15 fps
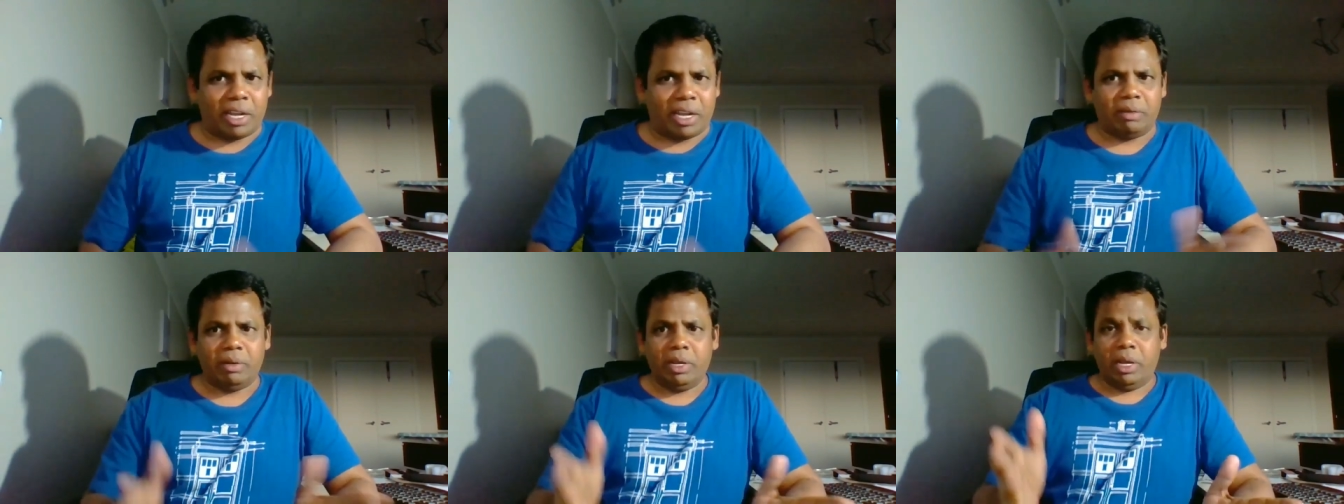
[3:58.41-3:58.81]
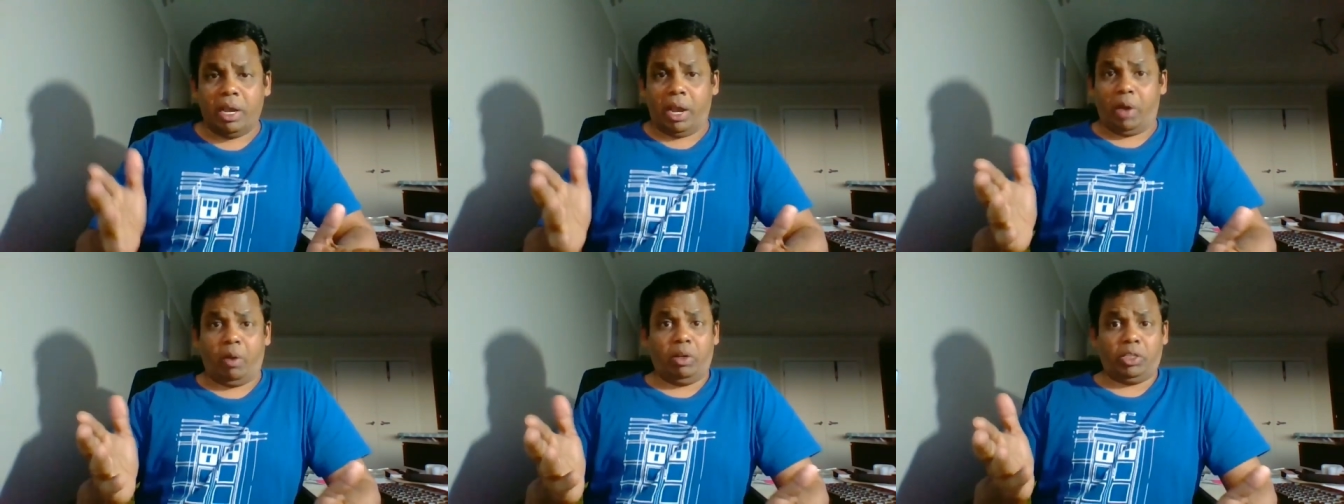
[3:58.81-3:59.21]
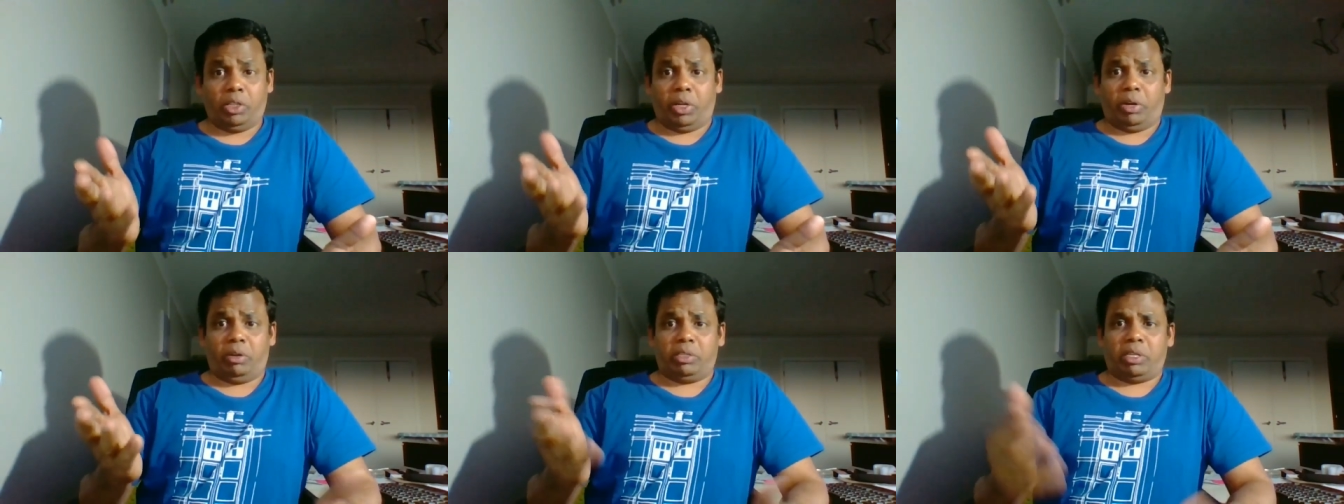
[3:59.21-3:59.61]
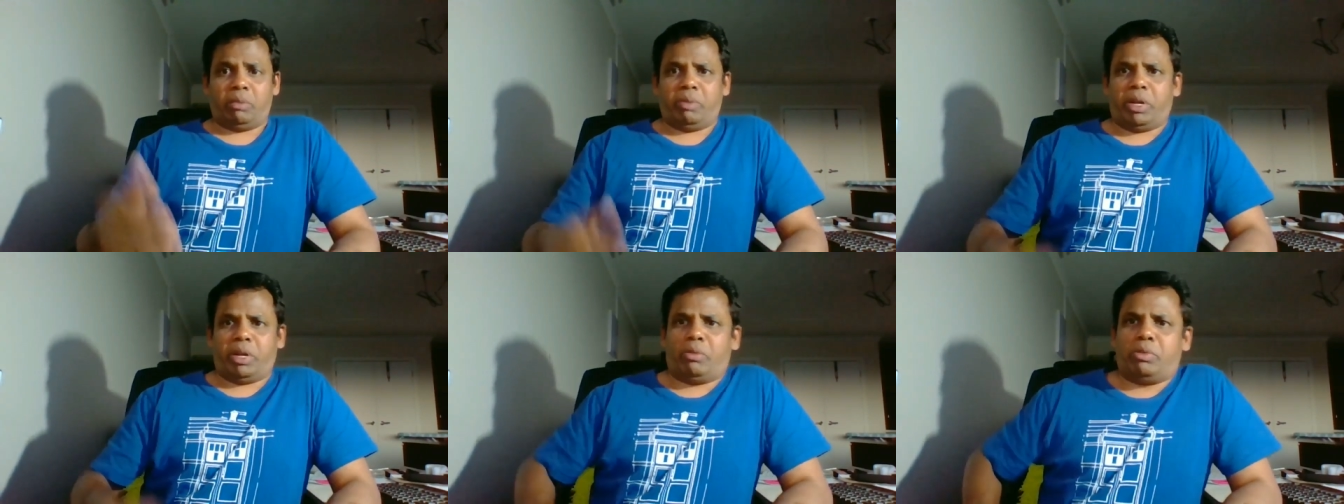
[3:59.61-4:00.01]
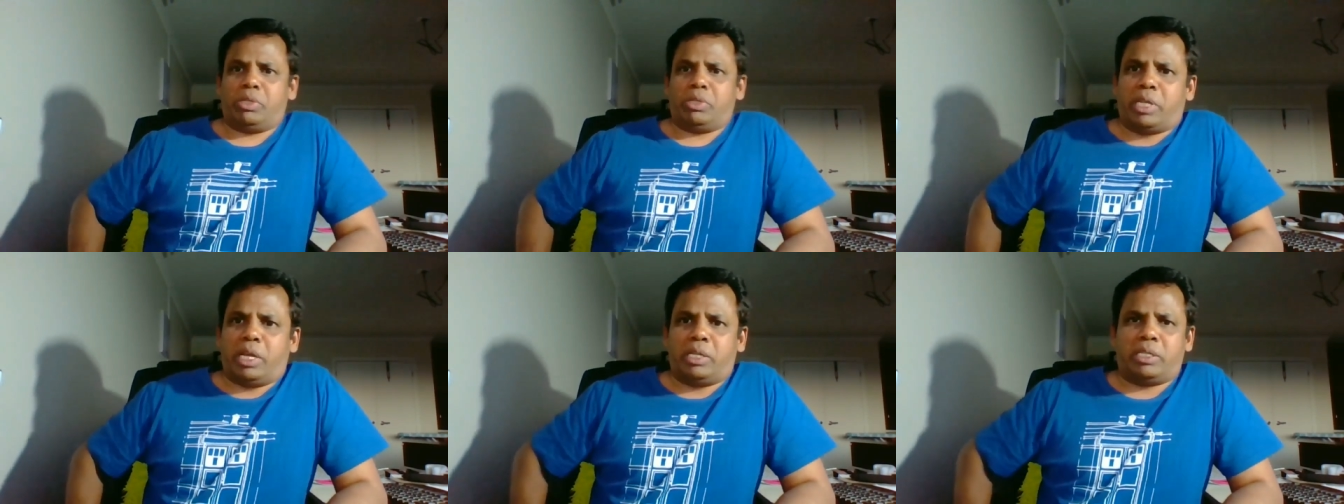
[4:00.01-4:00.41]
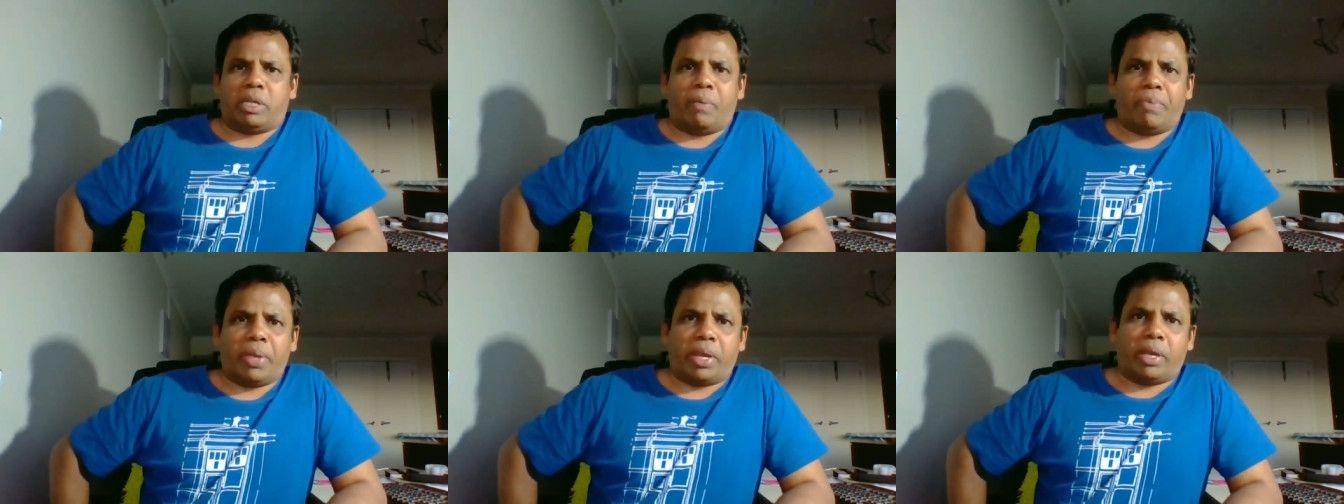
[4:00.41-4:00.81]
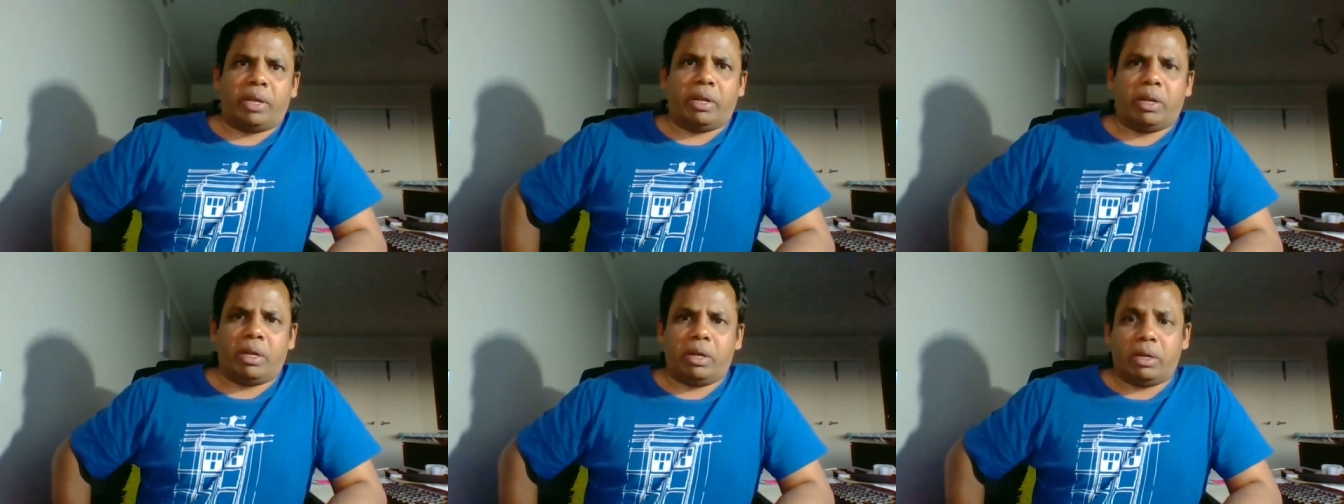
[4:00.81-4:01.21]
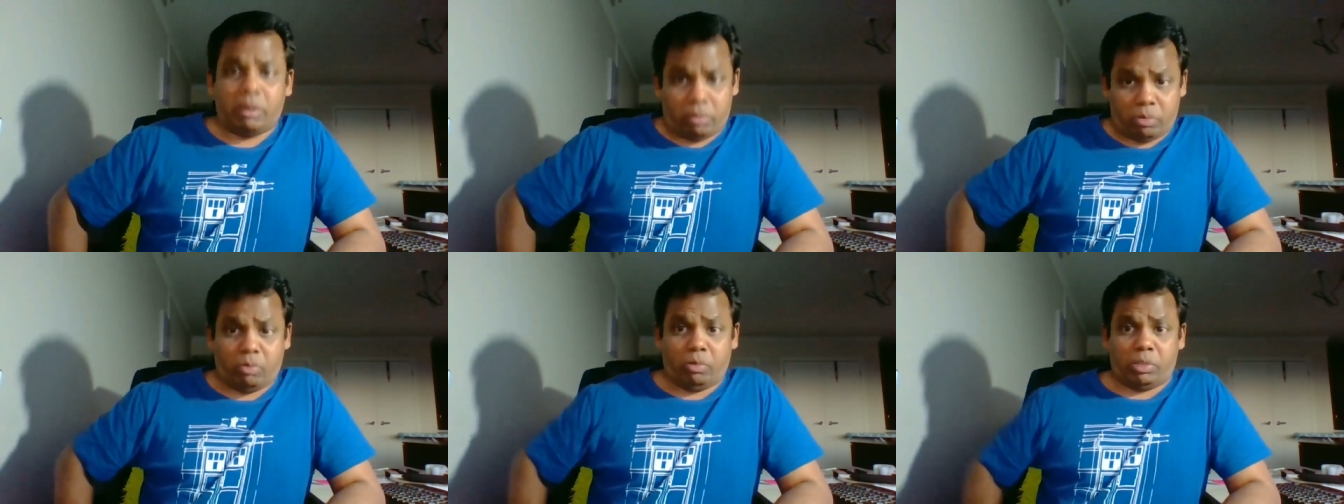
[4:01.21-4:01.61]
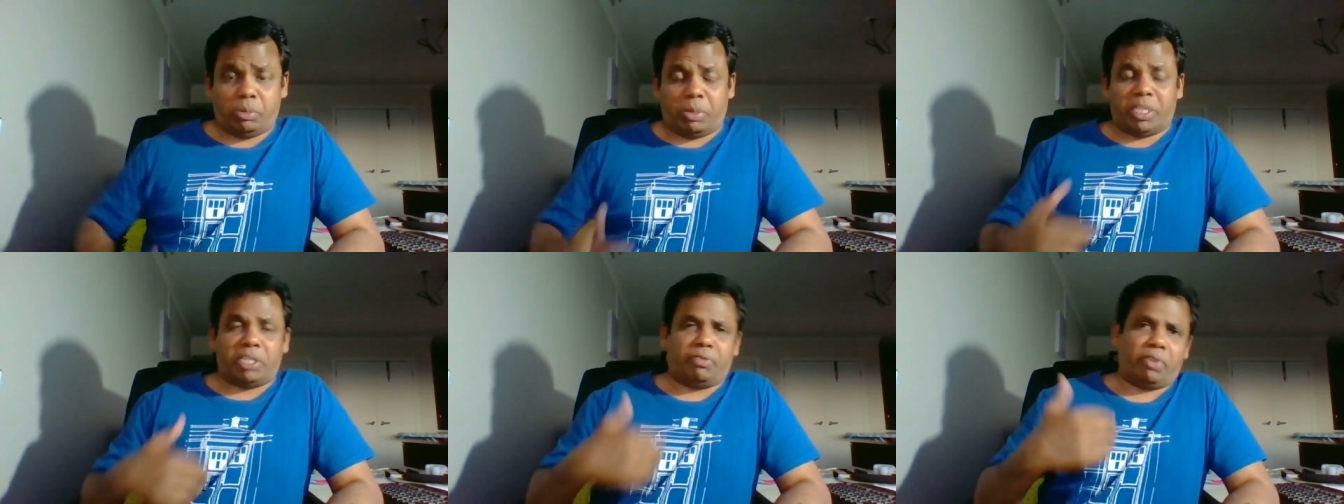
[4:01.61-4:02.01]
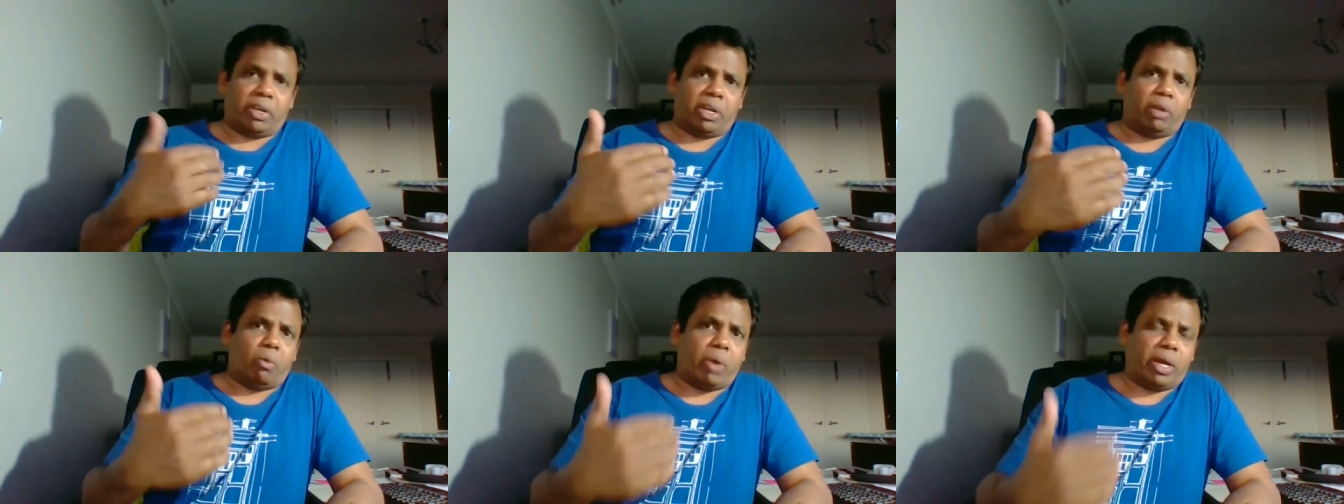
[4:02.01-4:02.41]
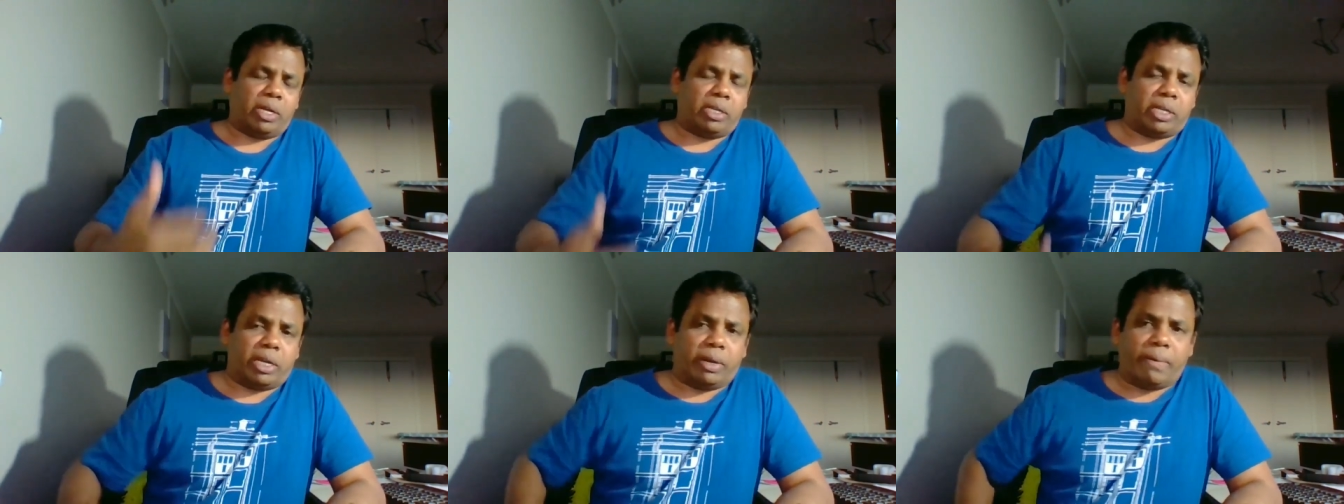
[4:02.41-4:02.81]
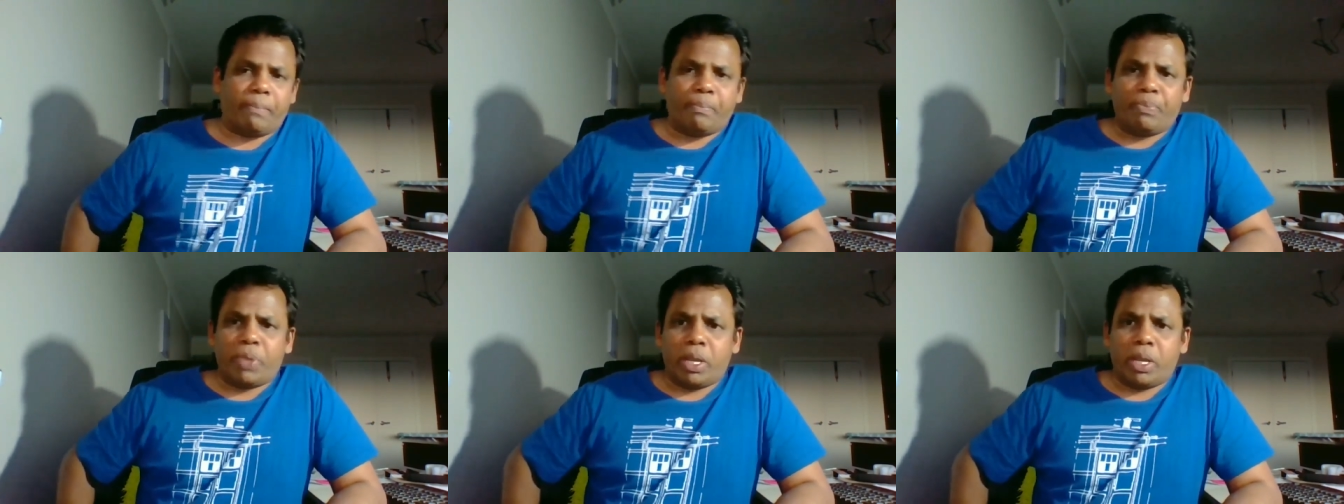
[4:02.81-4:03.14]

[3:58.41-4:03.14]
and and also you know somebody who's done something in uh, who specifically went and